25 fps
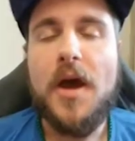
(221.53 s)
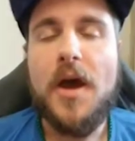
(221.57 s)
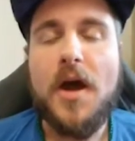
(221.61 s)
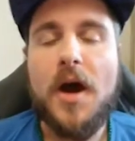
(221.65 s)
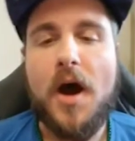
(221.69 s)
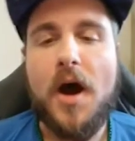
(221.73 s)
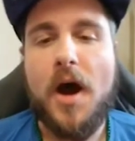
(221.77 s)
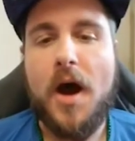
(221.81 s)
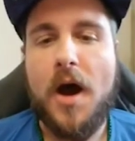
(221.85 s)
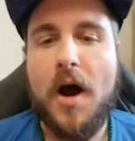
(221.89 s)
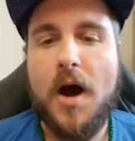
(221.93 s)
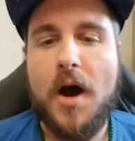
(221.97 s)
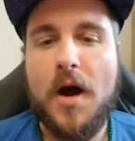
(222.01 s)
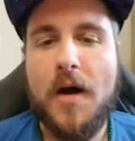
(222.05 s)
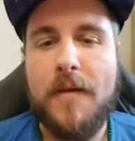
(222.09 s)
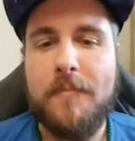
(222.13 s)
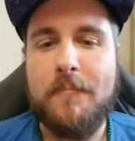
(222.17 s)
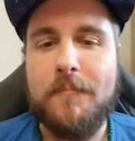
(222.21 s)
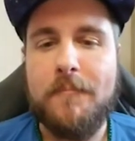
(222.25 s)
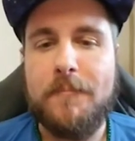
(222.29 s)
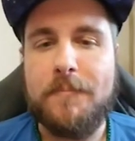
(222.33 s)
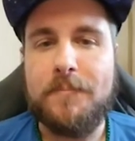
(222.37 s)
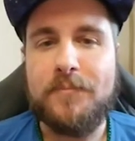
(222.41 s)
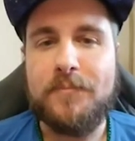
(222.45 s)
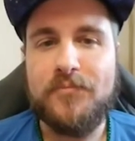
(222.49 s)

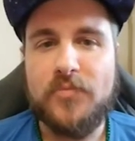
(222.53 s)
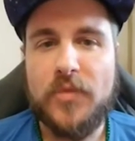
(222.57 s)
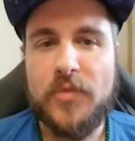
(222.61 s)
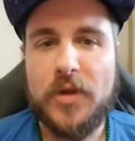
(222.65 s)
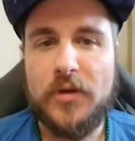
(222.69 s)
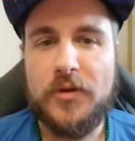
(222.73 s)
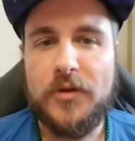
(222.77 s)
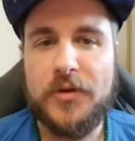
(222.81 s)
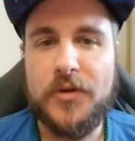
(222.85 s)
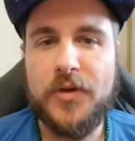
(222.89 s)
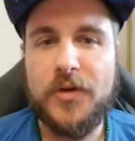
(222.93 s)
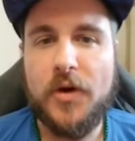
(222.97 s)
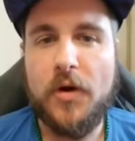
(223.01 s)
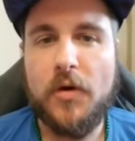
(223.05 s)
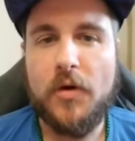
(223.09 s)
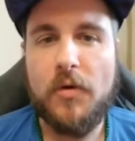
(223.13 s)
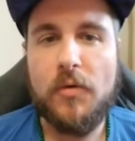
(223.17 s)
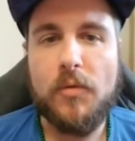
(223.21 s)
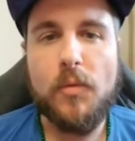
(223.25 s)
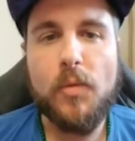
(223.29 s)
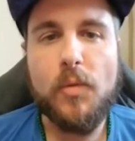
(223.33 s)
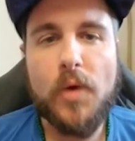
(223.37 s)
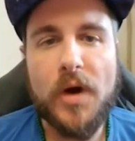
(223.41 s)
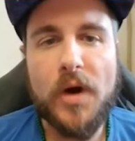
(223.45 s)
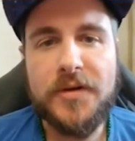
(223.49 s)
So
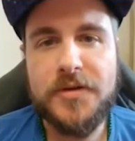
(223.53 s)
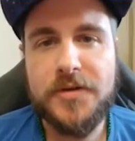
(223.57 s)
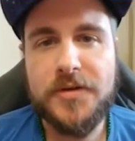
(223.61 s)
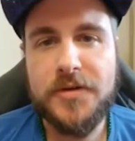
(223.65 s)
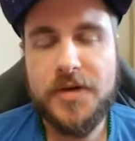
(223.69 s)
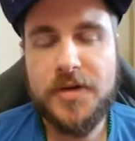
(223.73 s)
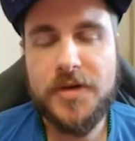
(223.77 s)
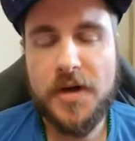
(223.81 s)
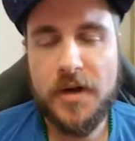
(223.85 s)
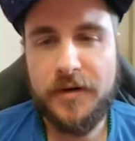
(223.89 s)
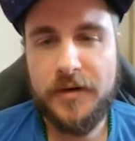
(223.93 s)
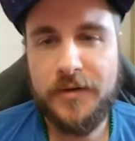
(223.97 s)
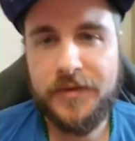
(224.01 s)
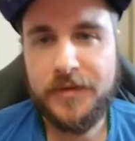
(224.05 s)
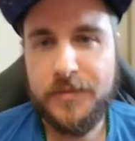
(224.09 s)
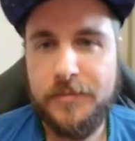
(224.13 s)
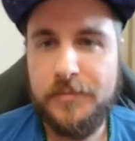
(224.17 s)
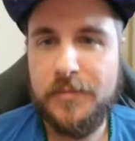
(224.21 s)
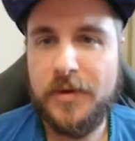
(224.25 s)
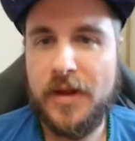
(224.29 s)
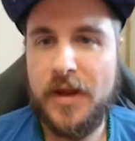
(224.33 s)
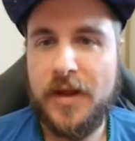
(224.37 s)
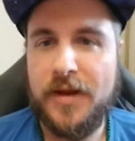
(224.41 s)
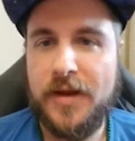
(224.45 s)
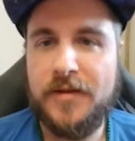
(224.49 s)
once your tongue's in
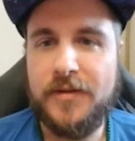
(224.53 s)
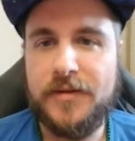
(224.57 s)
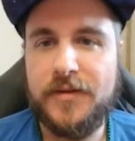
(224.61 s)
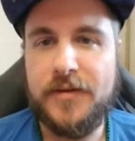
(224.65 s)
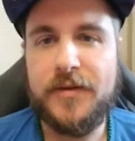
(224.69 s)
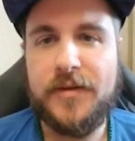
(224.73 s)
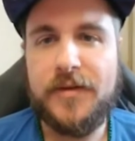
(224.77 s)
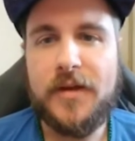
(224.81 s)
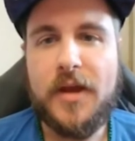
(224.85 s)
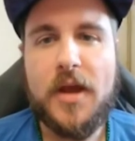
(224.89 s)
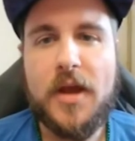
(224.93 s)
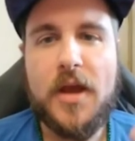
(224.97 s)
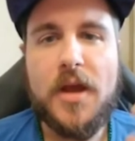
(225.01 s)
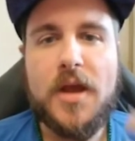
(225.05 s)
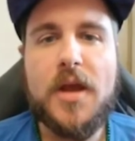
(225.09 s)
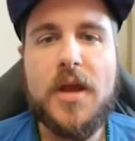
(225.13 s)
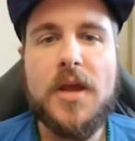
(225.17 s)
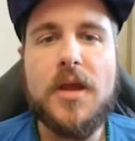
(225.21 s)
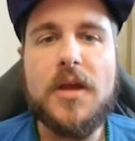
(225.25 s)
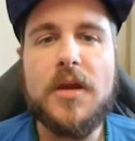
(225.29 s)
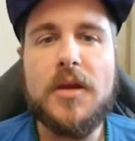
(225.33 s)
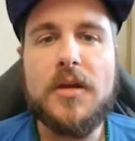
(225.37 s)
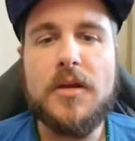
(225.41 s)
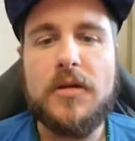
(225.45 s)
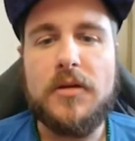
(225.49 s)
place,
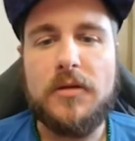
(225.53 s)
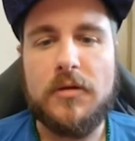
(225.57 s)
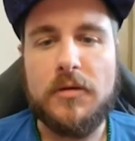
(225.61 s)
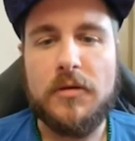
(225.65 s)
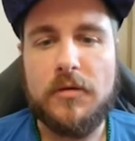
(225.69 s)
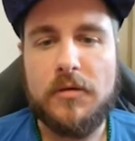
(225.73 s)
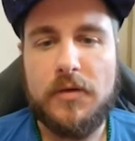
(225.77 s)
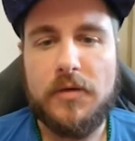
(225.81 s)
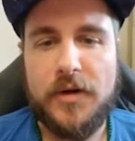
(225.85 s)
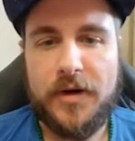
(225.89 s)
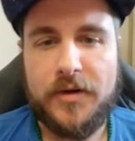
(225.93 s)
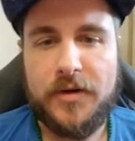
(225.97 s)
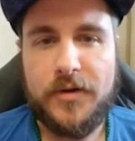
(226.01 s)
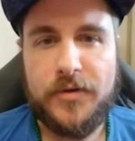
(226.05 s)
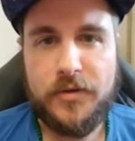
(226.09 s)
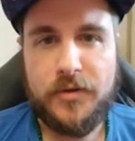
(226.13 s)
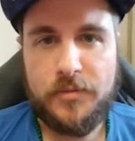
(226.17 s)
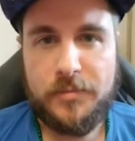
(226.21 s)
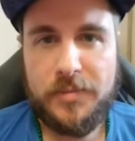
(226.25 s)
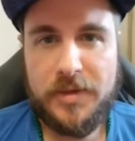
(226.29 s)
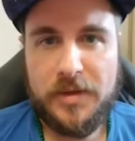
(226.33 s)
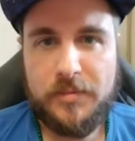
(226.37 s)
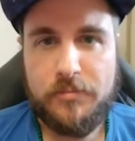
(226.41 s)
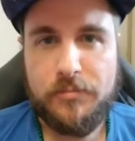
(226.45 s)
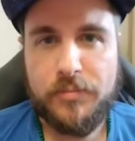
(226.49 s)
you're going to
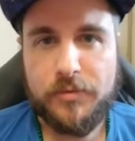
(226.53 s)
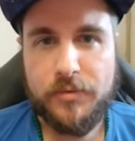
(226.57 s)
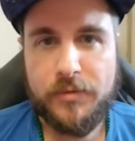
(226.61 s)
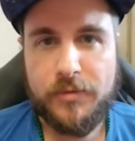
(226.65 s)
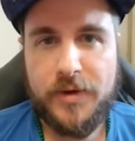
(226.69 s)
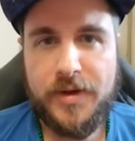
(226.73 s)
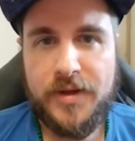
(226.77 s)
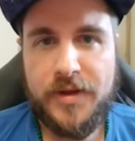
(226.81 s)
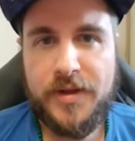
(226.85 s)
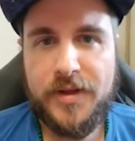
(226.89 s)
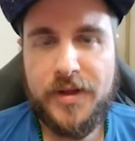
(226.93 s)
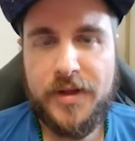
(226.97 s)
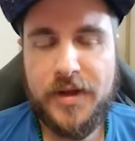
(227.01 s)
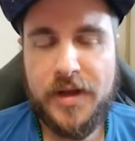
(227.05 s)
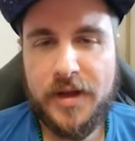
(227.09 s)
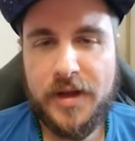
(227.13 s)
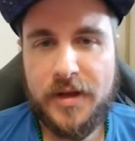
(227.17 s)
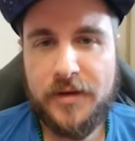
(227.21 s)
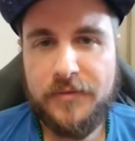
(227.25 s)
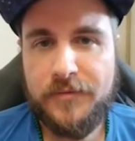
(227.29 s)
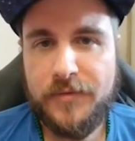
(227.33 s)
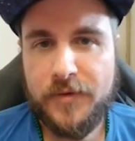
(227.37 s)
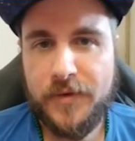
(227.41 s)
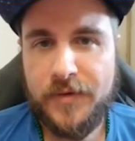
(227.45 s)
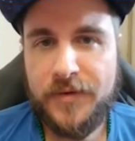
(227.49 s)
be breathing in
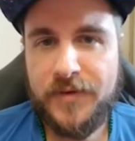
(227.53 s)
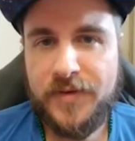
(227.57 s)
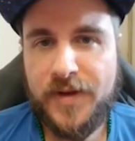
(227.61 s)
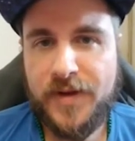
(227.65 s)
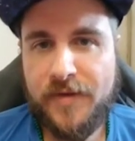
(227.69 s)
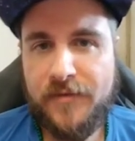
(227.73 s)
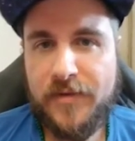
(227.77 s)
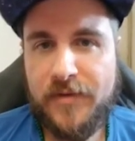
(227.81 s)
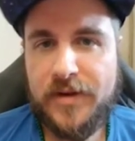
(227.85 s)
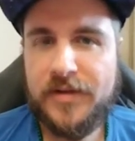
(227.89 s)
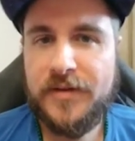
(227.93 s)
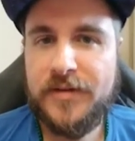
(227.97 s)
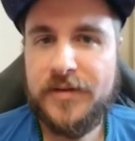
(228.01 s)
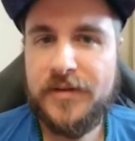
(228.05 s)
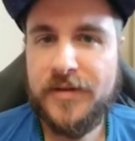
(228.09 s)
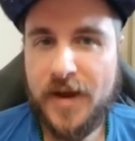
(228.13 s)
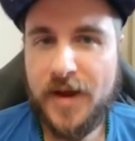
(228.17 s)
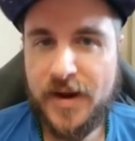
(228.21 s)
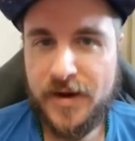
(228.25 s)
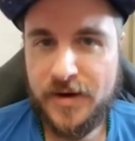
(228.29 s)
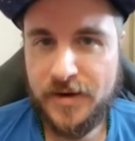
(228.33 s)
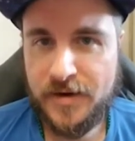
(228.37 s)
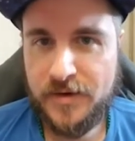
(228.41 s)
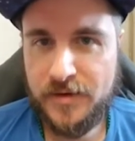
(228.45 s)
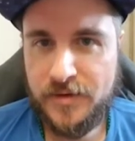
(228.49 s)
for 7
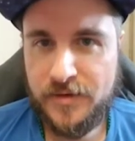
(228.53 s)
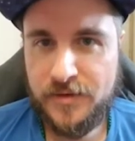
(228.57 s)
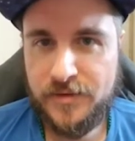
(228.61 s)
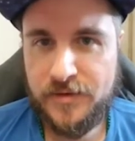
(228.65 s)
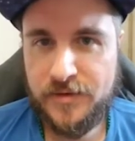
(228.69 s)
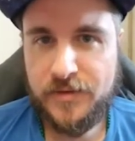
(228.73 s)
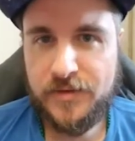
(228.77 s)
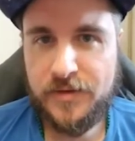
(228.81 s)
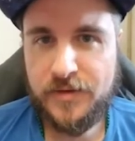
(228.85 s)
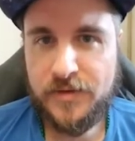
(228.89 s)
seconds,